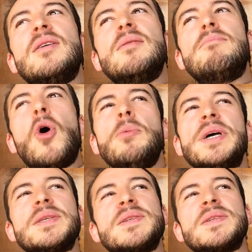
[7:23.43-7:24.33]

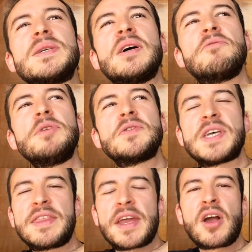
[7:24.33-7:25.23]
moments of
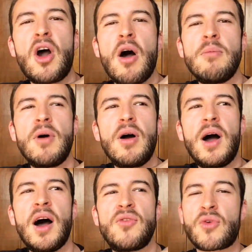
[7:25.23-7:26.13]
music that come
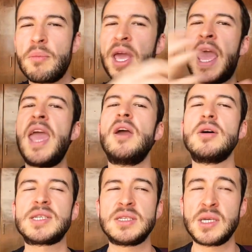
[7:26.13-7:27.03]
from
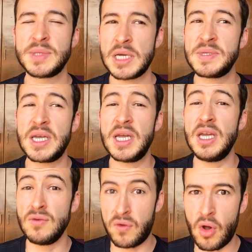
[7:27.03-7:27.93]
chaos and sometimes
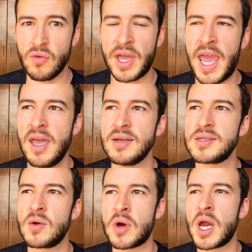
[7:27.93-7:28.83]
involve
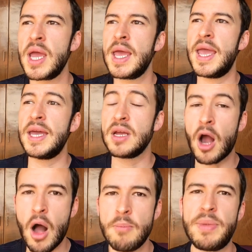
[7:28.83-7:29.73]
chaos or
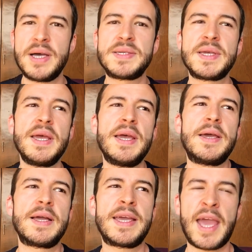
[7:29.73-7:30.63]
encompass
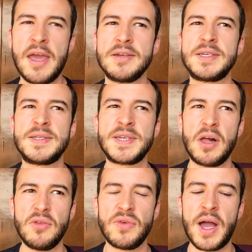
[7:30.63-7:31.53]
chaos
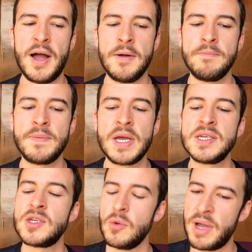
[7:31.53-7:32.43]
itself.
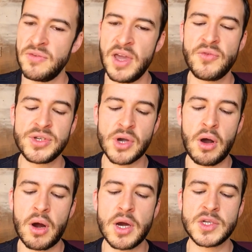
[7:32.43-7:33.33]
So my favorites
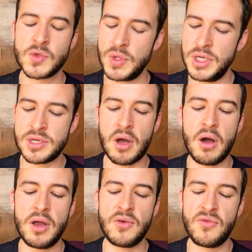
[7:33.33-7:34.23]
are Sweeney
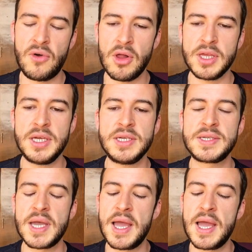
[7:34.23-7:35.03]
Todd, Follies,